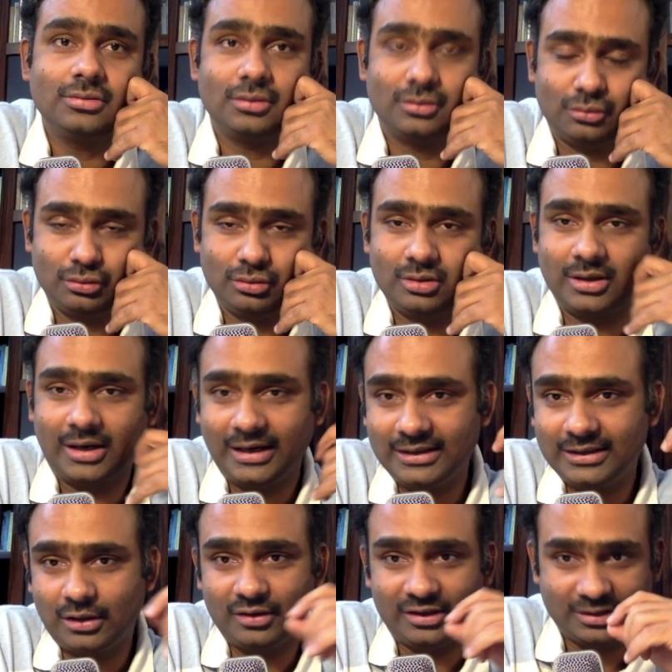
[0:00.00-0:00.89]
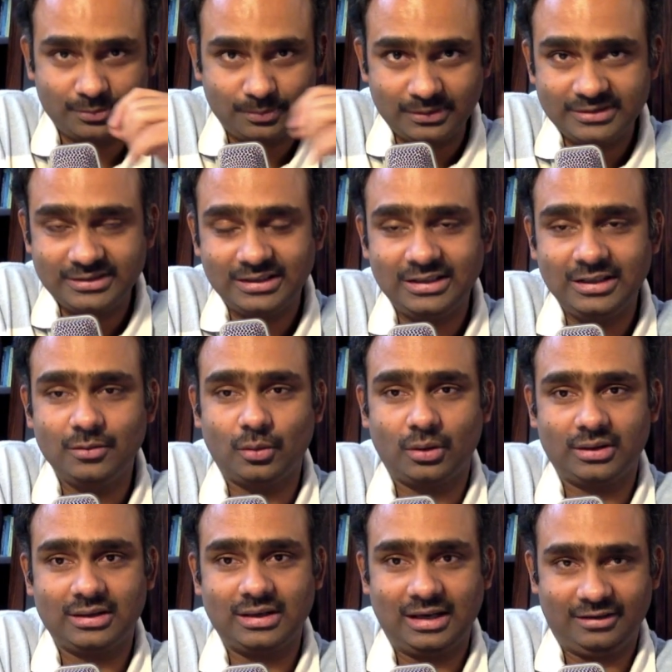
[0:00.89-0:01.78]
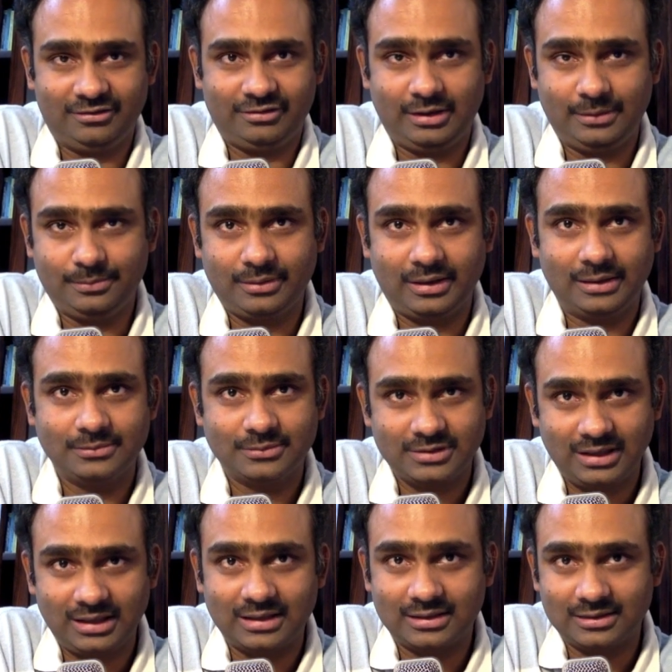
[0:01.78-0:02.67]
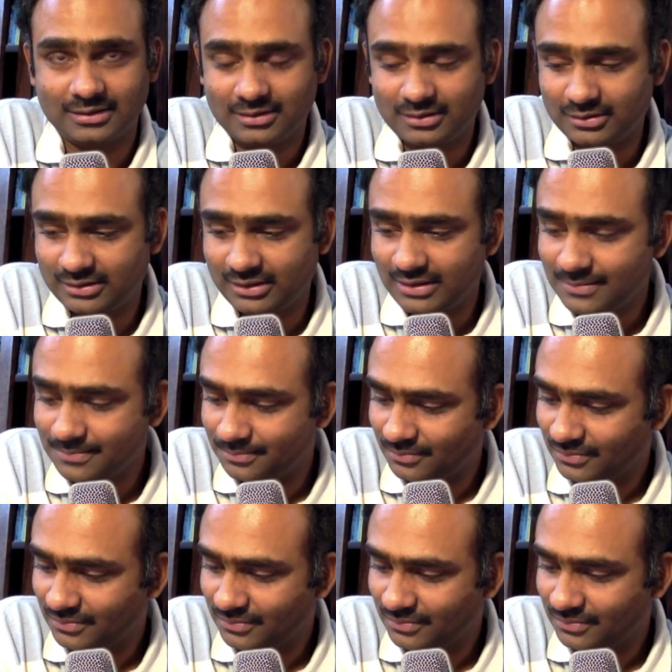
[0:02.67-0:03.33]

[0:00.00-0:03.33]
could write down explicitly what fi primes are, okay?